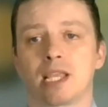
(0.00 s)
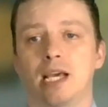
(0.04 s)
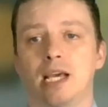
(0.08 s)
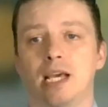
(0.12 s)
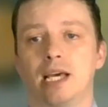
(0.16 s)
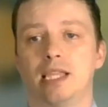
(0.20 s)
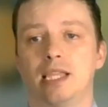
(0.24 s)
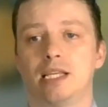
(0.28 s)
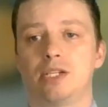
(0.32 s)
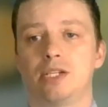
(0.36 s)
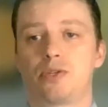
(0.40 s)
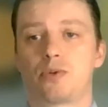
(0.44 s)

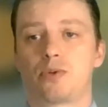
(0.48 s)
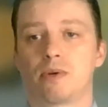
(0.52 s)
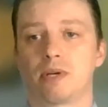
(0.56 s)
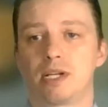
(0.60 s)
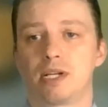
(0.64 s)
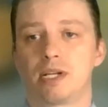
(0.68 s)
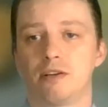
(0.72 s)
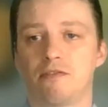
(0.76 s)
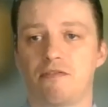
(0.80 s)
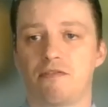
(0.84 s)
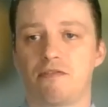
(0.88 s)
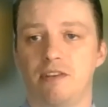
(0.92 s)
And then
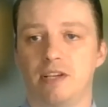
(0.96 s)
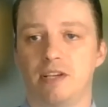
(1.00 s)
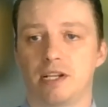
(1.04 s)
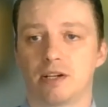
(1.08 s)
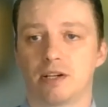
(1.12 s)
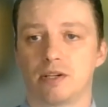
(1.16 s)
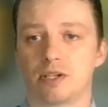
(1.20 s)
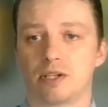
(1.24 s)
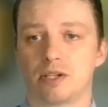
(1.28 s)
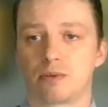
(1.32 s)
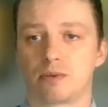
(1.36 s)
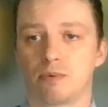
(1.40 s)
trigger
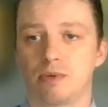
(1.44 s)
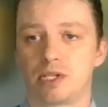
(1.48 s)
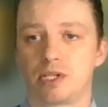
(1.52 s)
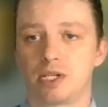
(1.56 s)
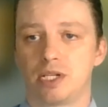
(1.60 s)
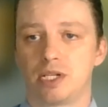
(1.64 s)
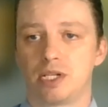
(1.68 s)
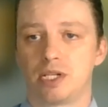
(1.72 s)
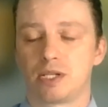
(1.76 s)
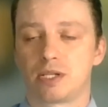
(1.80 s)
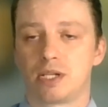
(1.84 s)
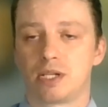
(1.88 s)
fingers, which
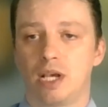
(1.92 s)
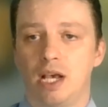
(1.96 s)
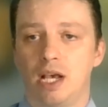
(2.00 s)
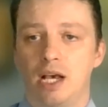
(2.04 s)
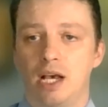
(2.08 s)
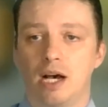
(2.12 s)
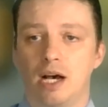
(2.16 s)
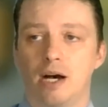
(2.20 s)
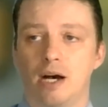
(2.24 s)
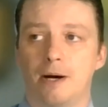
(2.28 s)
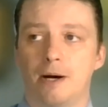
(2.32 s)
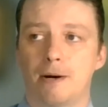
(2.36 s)
is
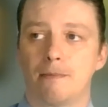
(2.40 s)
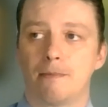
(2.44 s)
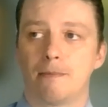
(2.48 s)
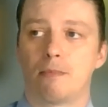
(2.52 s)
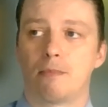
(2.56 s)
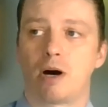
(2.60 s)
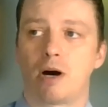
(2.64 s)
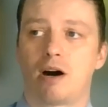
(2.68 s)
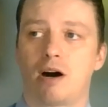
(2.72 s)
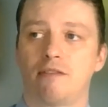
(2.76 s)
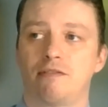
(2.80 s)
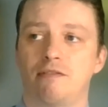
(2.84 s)

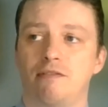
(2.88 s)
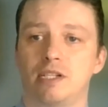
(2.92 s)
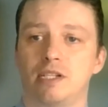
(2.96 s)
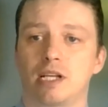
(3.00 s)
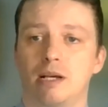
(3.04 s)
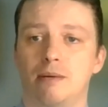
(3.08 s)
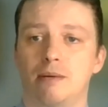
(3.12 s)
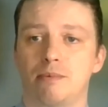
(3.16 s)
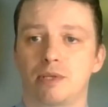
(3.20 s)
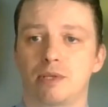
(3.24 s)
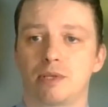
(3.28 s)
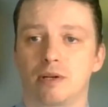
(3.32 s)

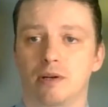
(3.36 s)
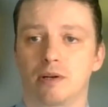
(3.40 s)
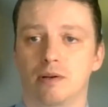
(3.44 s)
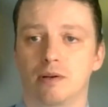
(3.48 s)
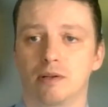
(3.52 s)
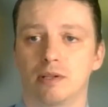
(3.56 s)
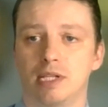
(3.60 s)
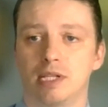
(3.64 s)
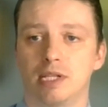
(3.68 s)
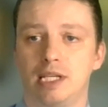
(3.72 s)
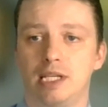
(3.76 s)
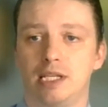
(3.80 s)
oftentimes
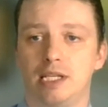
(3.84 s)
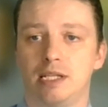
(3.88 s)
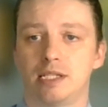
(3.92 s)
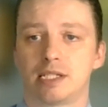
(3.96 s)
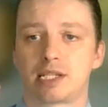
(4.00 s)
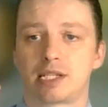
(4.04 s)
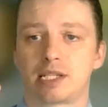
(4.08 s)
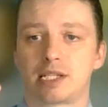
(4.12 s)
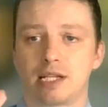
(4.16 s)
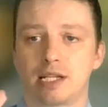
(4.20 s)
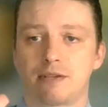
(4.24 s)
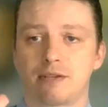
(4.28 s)
early
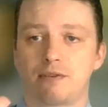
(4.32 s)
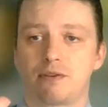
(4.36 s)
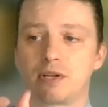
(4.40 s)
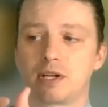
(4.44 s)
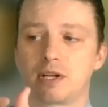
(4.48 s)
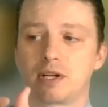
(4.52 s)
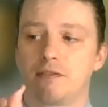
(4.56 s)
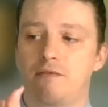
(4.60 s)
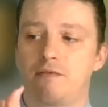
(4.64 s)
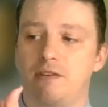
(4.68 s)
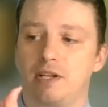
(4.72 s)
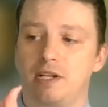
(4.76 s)
signs of
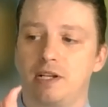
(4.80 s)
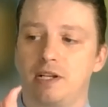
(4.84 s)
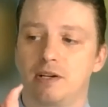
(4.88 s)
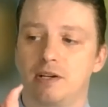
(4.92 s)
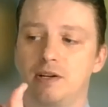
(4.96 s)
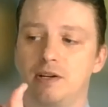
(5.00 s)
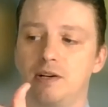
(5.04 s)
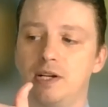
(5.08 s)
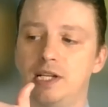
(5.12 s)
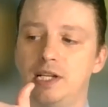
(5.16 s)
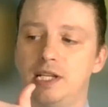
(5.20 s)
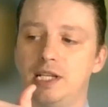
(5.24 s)
trigger
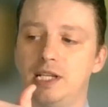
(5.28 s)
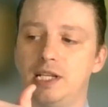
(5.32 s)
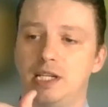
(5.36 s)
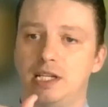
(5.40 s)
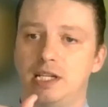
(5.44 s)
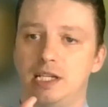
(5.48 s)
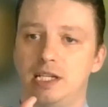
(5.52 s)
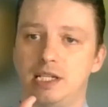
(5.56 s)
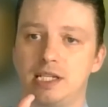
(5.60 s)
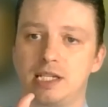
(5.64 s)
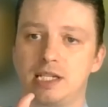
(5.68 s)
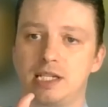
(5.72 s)
finger
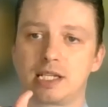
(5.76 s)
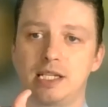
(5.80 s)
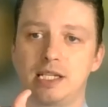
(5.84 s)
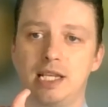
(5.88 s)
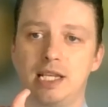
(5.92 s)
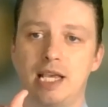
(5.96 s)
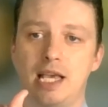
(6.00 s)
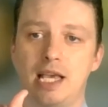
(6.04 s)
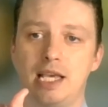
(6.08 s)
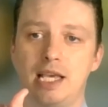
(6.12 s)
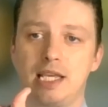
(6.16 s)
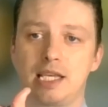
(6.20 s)
is
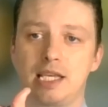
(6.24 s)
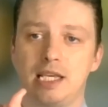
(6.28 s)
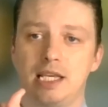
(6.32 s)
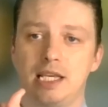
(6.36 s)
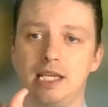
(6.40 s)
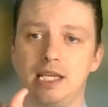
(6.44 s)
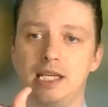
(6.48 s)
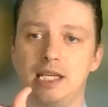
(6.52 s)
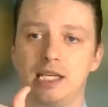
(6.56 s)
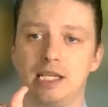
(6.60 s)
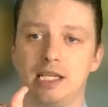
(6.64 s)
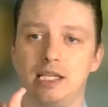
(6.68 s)

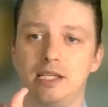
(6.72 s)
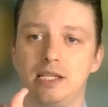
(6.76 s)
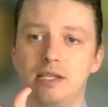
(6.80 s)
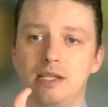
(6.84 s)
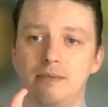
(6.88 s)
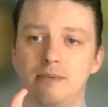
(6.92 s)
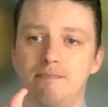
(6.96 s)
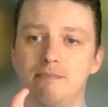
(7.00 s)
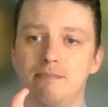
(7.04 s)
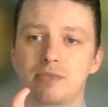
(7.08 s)
aching,